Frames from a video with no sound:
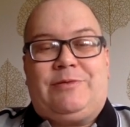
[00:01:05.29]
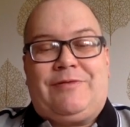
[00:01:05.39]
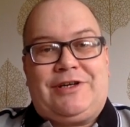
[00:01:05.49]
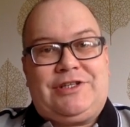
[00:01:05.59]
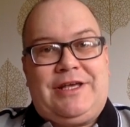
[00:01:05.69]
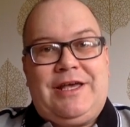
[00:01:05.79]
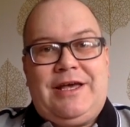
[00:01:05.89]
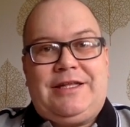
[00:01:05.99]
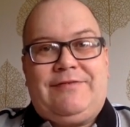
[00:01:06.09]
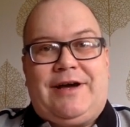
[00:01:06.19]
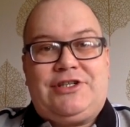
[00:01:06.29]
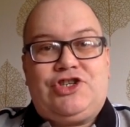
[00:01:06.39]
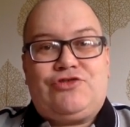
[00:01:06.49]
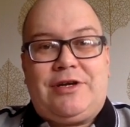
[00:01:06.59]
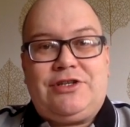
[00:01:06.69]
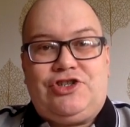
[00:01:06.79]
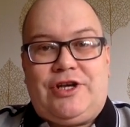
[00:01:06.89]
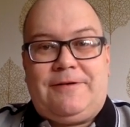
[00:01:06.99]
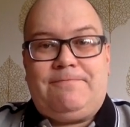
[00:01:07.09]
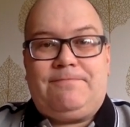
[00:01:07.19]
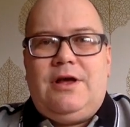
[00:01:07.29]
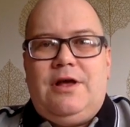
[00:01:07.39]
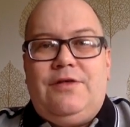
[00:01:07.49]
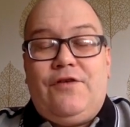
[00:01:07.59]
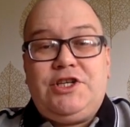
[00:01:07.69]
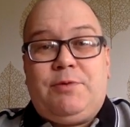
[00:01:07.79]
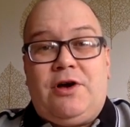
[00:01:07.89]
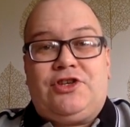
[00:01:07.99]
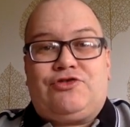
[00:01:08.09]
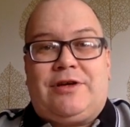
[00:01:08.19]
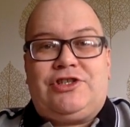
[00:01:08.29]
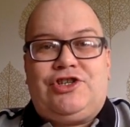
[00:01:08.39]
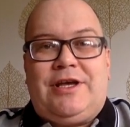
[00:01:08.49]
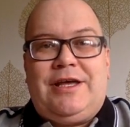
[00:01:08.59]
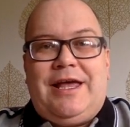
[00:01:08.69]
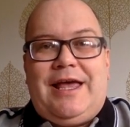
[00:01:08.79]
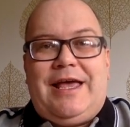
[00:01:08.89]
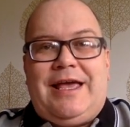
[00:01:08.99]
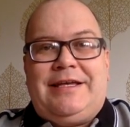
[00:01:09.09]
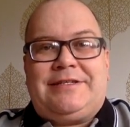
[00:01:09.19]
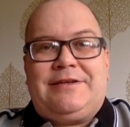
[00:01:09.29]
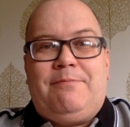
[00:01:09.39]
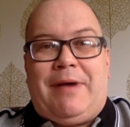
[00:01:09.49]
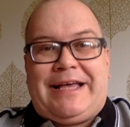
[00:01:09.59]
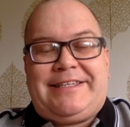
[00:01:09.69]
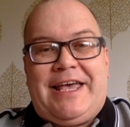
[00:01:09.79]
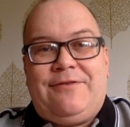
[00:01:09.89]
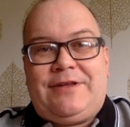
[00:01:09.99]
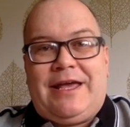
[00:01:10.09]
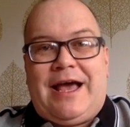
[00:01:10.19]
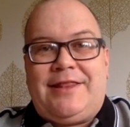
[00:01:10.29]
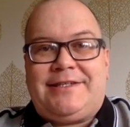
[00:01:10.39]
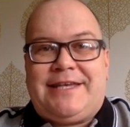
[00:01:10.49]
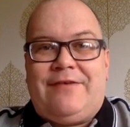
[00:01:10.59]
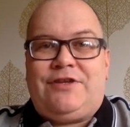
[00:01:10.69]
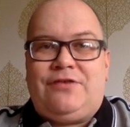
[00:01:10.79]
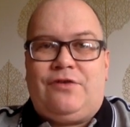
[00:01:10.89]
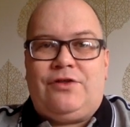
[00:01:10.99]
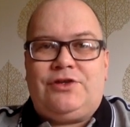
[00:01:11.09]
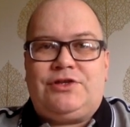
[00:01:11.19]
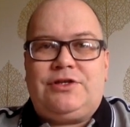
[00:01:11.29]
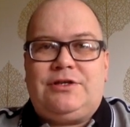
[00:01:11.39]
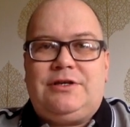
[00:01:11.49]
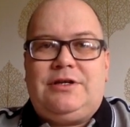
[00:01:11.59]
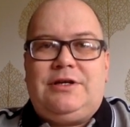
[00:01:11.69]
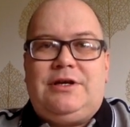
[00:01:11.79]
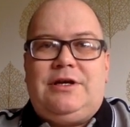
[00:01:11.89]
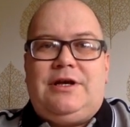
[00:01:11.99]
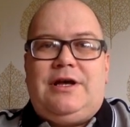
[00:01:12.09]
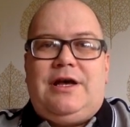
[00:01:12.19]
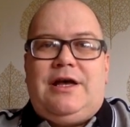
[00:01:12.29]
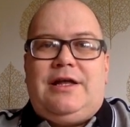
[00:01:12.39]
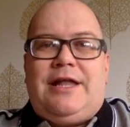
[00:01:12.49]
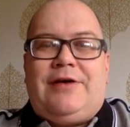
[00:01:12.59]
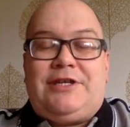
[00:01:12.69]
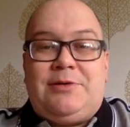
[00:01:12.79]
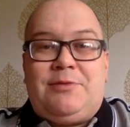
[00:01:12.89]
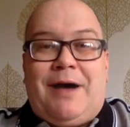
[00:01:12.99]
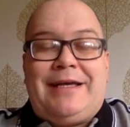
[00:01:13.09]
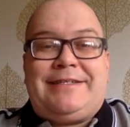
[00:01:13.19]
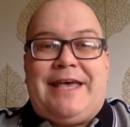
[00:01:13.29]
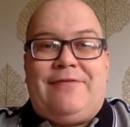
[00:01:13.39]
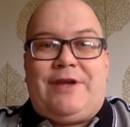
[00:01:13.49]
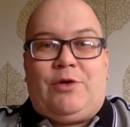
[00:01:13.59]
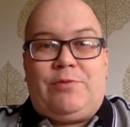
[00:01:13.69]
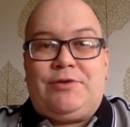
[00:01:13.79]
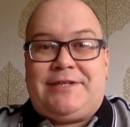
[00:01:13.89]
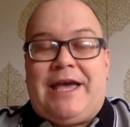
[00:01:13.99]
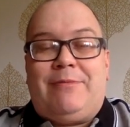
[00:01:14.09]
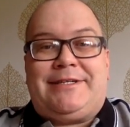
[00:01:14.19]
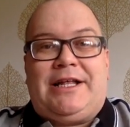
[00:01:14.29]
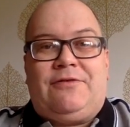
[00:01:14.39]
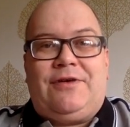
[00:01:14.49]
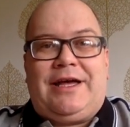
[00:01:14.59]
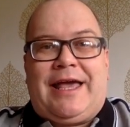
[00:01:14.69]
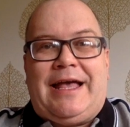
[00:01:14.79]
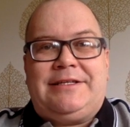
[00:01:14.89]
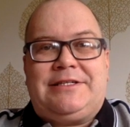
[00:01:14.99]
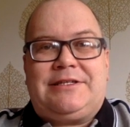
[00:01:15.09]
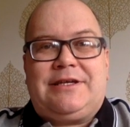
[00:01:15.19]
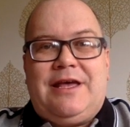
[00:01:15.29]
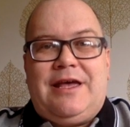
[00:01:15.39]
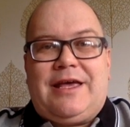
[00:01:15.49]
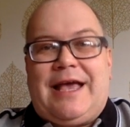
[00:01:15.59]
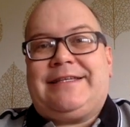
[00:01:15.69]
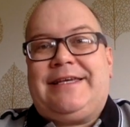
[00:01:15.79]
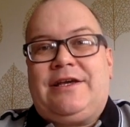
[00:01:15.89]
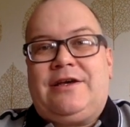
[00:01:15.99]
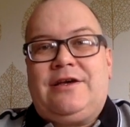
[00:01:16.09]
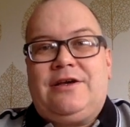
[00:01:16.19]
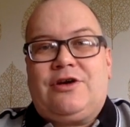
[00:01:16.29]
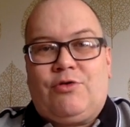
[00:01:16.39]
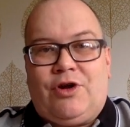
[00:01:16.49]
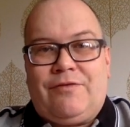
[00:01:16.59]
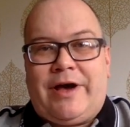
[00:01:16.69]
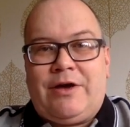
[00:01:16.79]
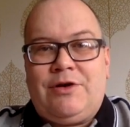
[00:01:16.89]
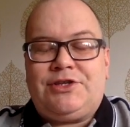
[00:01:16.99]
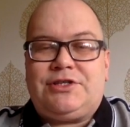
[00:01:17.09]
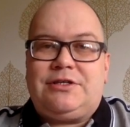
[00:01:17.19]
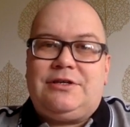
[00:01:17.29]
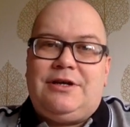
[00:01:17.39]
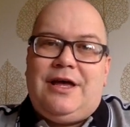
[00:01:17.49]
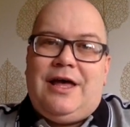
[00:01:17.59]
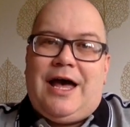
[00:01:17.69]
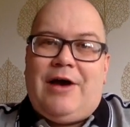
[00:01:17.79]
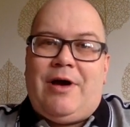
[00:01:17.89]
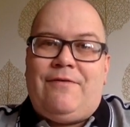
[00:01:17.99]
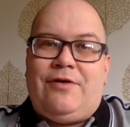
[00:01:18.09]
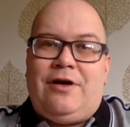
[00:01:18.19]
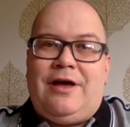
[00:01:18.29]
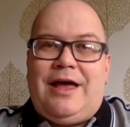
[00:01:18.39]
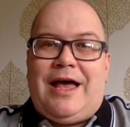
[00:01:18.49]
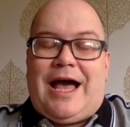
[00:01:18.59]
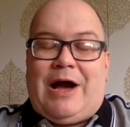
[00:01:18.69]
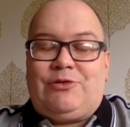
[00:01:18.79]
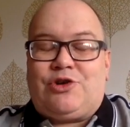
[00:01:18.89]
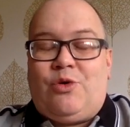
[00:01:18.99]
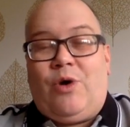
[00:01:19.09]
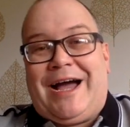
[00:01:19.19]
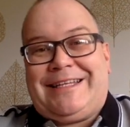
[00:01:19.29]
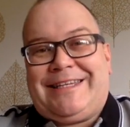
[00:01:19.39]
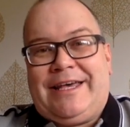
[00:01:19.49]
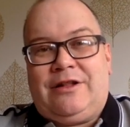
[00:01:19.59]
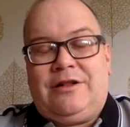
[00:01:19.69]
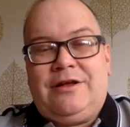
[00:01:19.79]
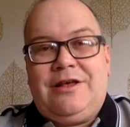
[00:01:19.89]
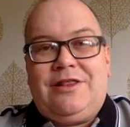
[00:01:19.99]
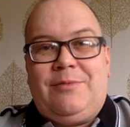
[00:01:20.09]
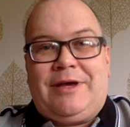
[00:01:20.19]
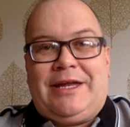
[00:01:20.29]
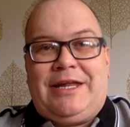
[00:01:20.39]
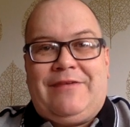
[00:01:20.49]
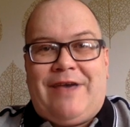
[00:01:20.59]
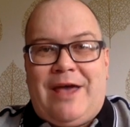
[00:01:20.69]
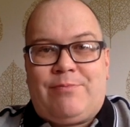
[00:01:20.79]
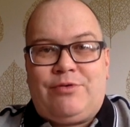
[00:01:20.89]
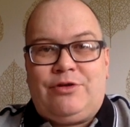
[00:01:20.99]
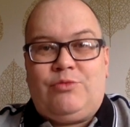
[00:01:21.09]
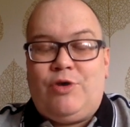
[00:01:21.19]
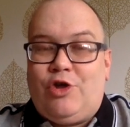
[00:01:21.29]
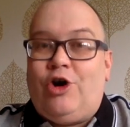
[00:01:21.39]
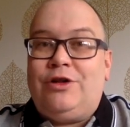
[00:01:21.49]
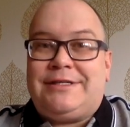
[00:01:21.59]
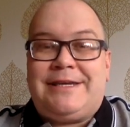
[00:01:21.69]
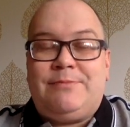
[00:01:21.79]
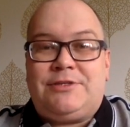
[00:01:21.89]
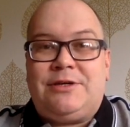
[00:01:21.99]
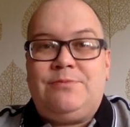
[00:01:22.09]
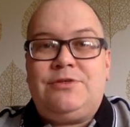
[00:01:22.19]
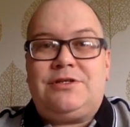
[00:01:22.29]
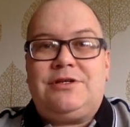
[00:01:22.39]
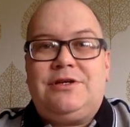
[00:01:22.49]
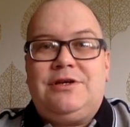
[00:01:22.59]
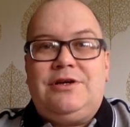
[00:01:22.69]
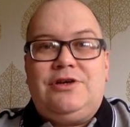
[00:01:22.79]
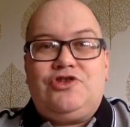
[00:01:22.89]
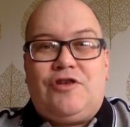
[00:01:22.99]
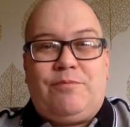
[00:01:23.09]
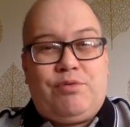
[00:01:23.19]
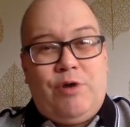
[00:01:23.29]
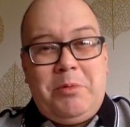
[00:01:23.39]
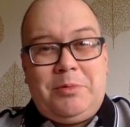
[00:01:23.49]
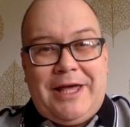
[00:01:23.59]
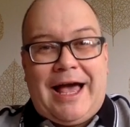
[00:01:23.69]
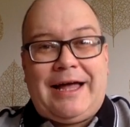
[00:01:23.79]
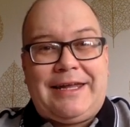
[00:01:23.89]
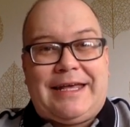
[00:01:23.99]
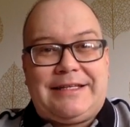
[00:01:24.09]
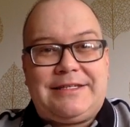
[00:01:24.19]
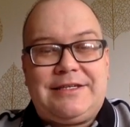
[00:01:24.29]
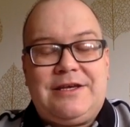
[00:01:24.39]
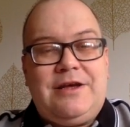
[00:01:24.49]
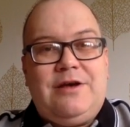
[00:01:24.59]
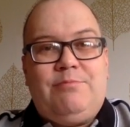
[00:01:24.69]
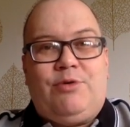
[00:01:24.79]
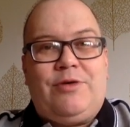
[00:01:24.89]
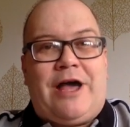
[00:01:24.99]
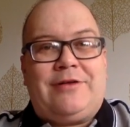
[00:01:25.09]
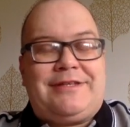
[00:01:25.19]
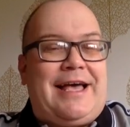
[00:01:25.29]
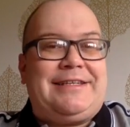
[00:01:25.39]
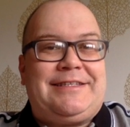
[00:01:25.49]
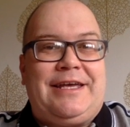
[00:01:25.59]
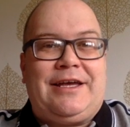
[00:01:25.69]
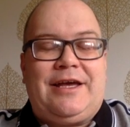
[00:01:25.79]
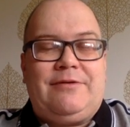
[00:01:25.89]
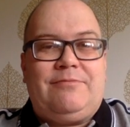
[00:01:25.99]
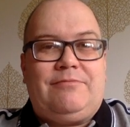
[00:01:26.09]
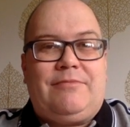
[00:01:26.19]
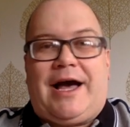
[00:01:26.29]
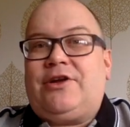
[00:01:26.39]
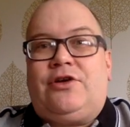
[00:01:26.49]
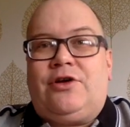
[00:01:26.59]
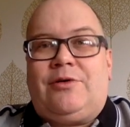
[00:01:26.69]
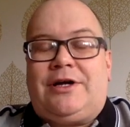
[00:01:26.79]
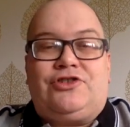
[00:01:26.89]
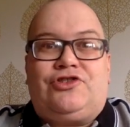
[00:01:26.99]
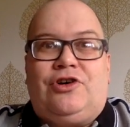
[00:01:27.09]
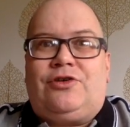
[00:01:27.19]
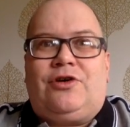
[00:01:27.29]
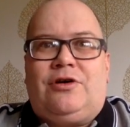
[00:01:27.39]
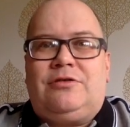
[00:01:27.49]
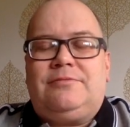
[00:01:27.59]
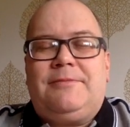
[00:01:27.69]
I've actually devised a strategy. First part of the strategy is my safety and the safety of others. Now, in terms of my safety, I want to protect myself against getting coronavirus. However, I was quite ill the beginning of April with all the symptoms, so I've probably had it, but without testing, I don't know. I just don't know.